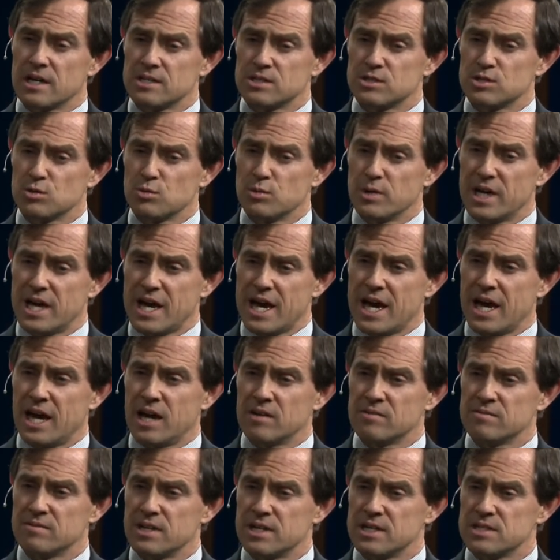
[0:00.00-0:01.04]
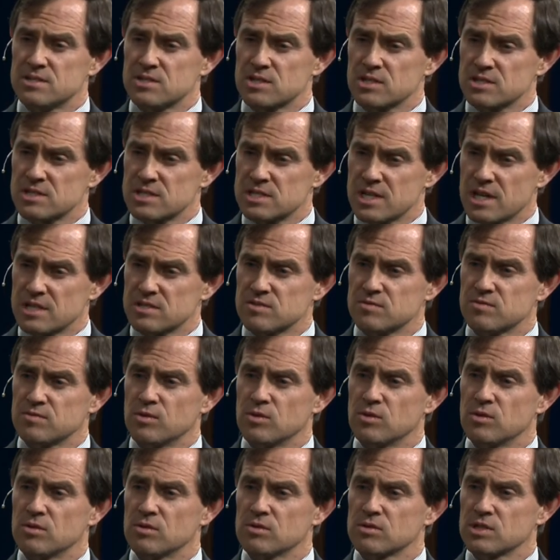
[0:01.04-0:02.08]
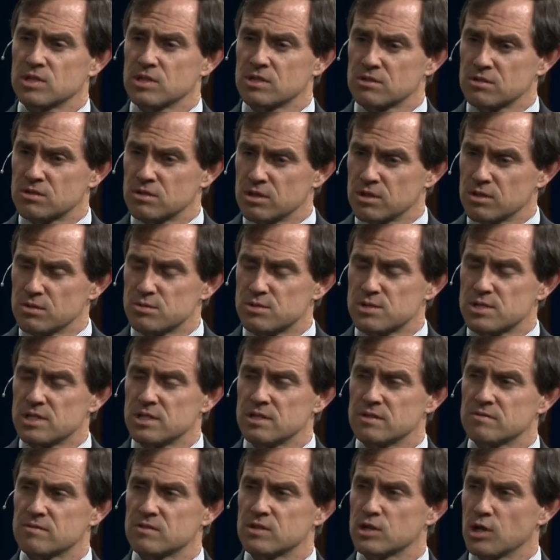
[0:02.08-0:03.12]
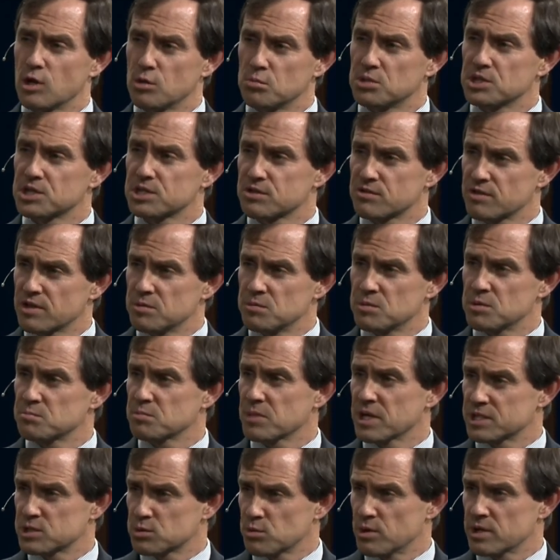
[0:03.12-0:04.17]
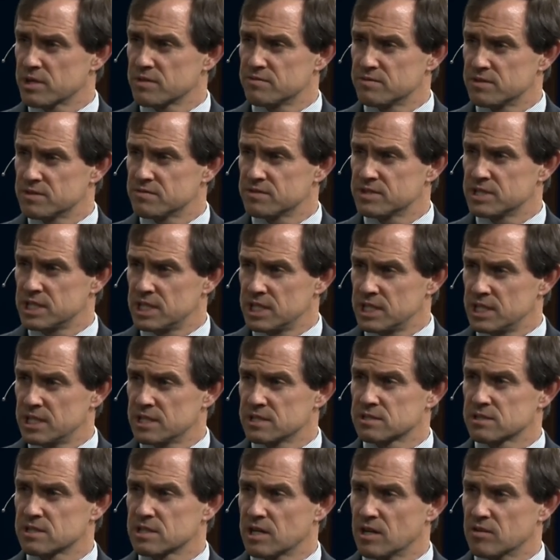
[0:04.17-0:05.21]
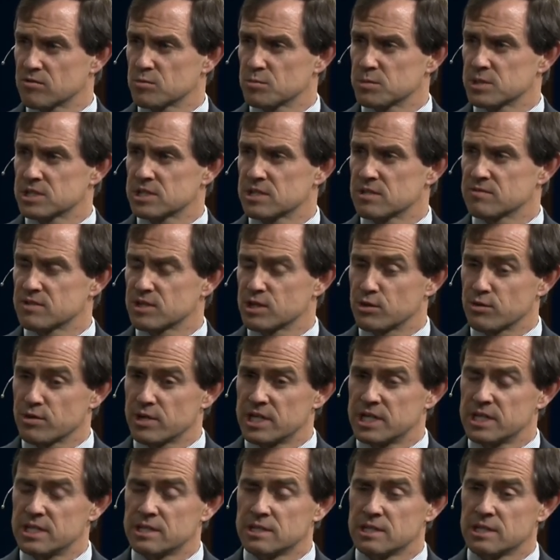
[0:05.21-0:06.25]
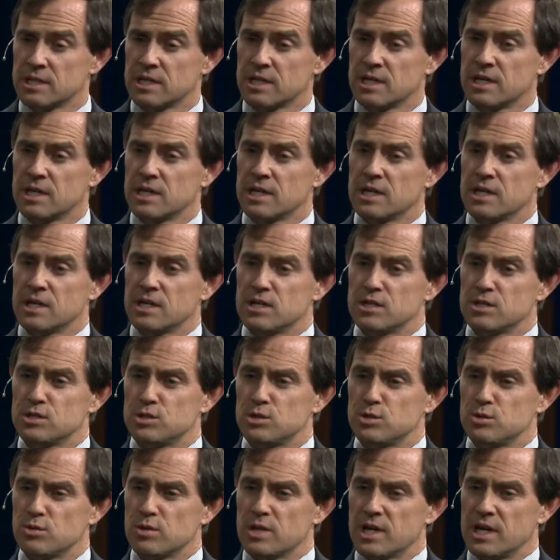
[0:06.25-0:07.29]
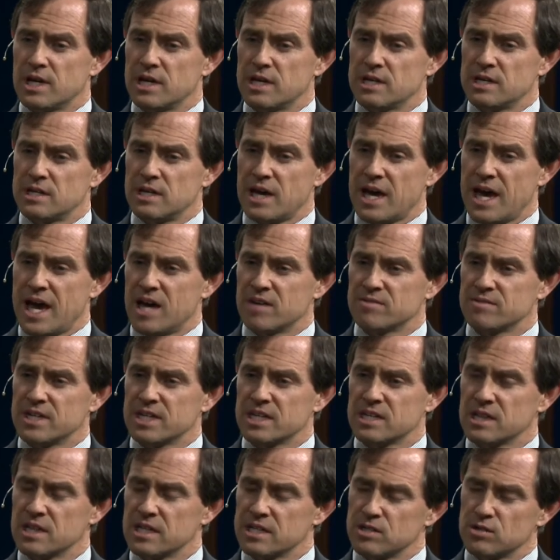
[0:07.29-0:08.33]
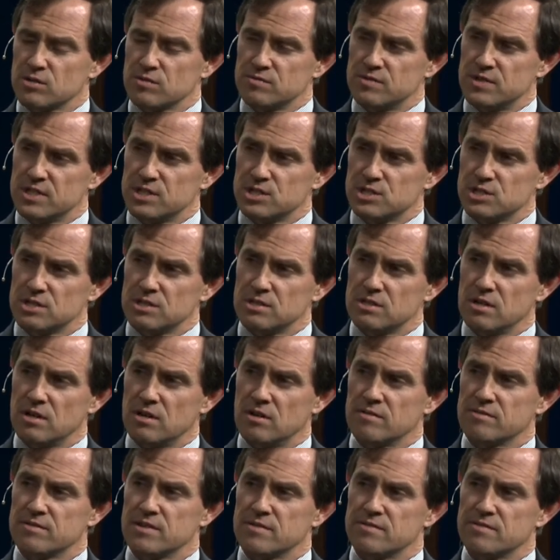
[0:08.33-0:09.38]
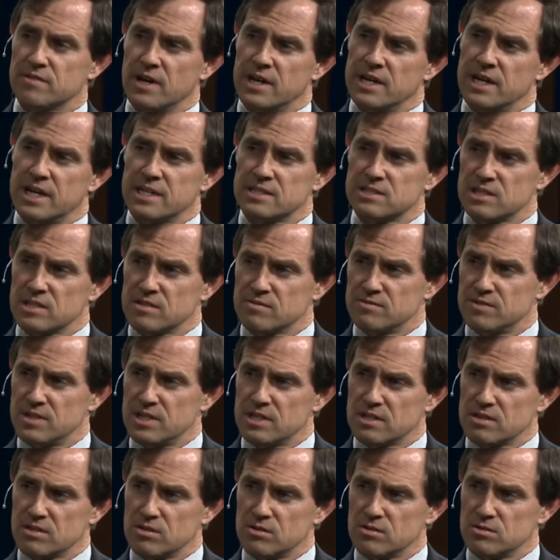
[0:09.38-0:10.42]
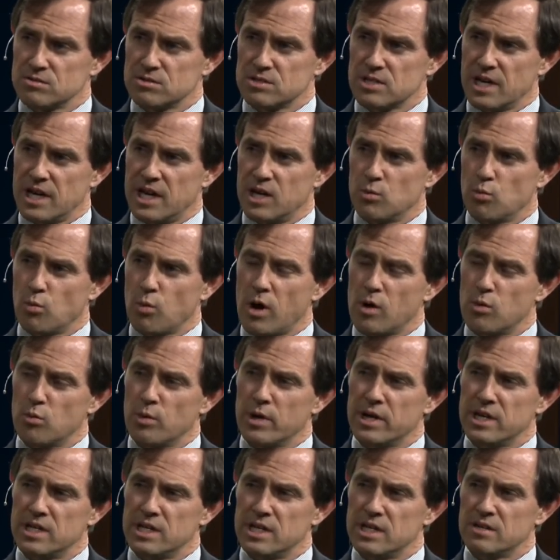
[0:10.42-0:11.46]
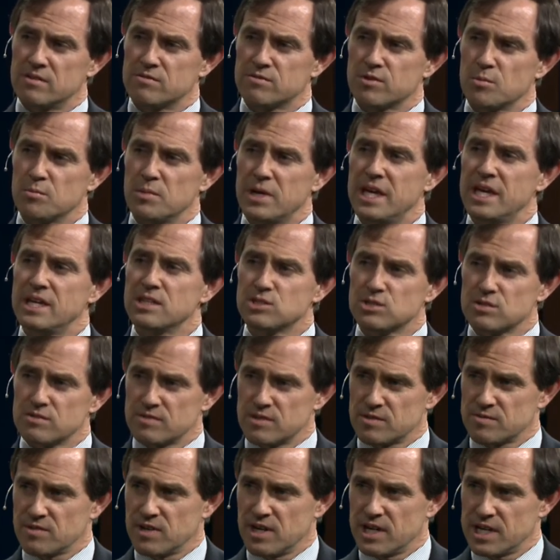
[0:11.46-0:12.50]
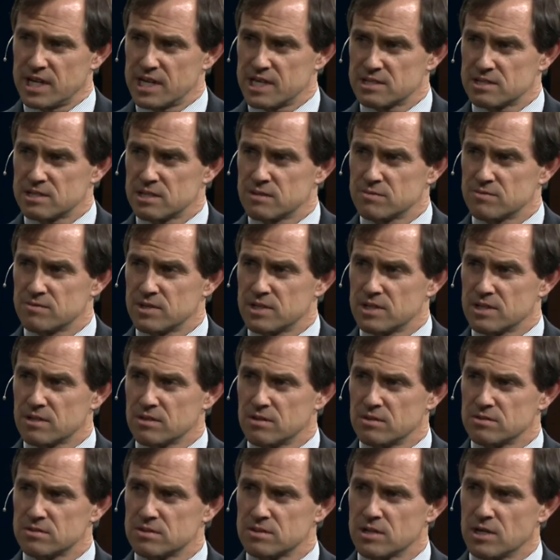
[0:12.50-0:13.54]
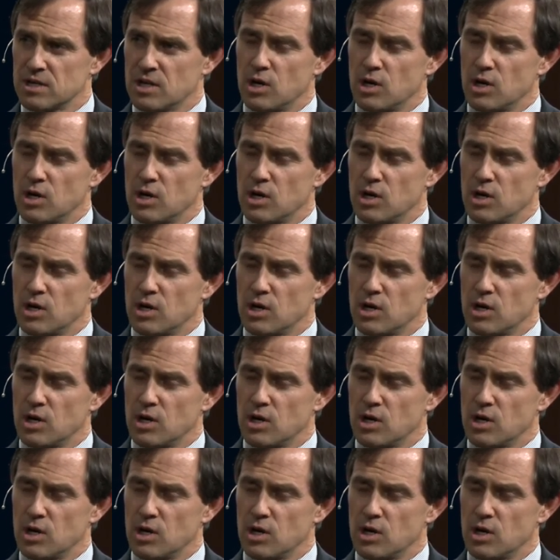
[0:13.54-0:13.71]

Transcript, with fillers: Do we have a successful, conclusive global agreement by 2015, as the governments have agreed? Do they have a clear vision of the financing vehicles and what we need from each of the financing vehicles?